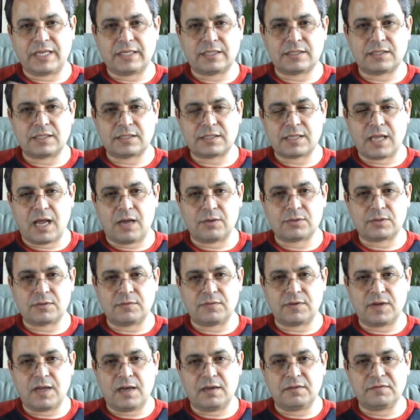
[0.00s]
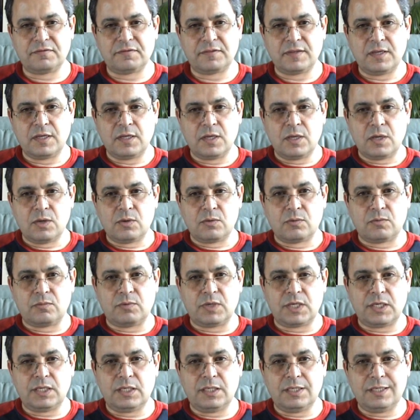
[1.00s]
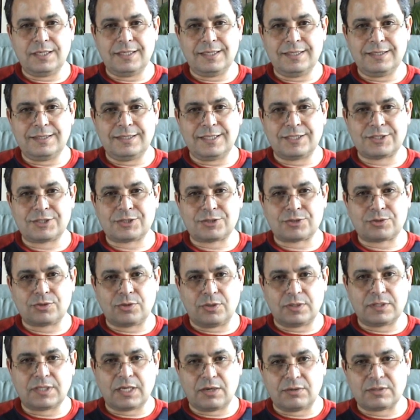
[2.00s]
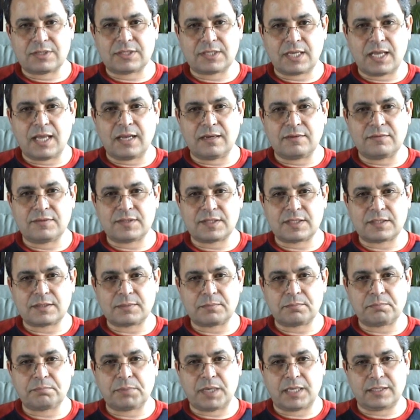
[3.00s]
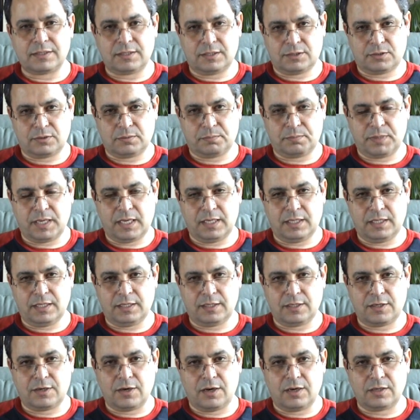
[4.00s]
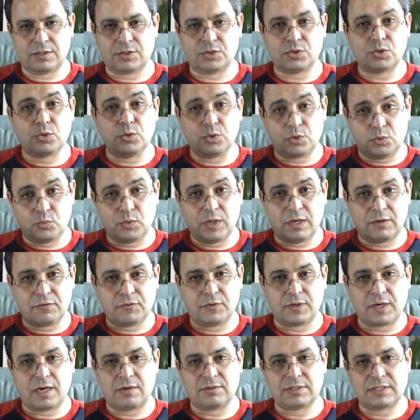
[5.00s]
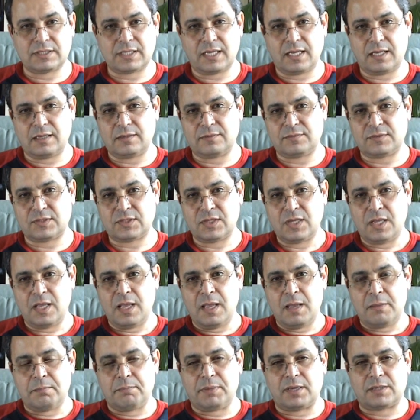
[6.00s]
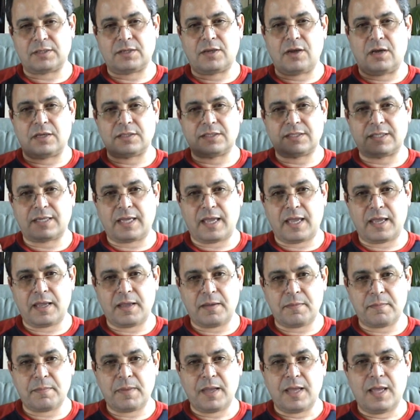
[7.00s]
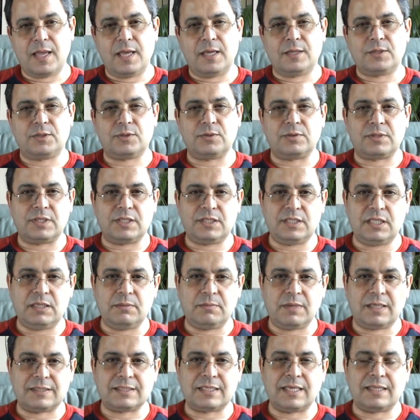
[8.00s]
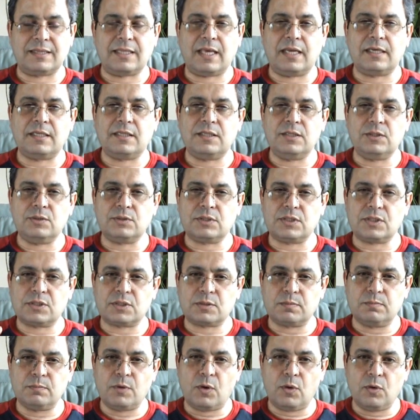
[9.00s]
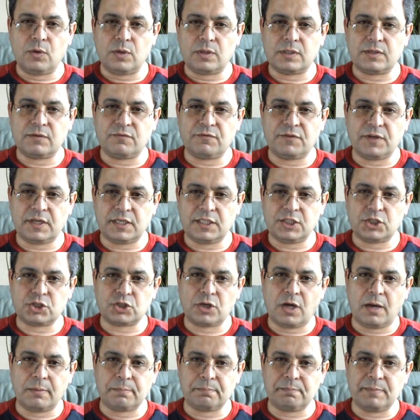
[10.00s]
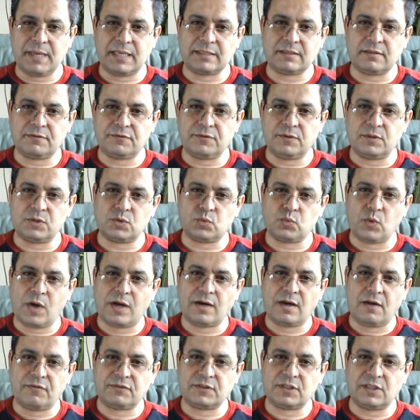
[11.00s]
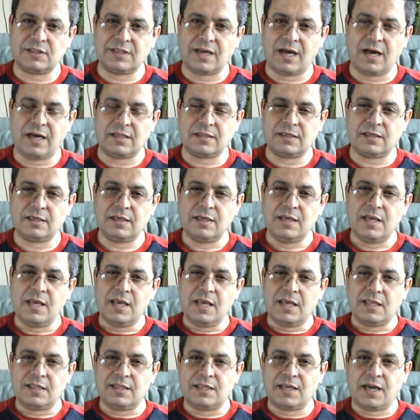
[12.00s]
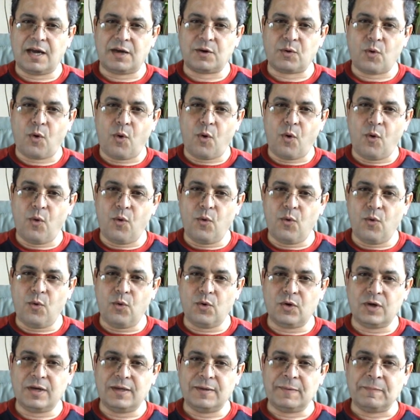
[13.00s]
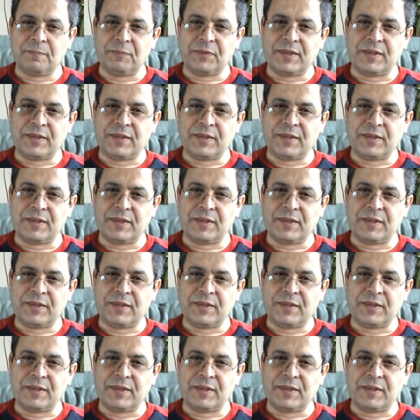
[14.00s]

created us out of love. We destroyed ourselves by disobeying God's goodwill for ourselves, but God came to redeem us. And then he uses small, very sharp metaphors, one after the other. They are all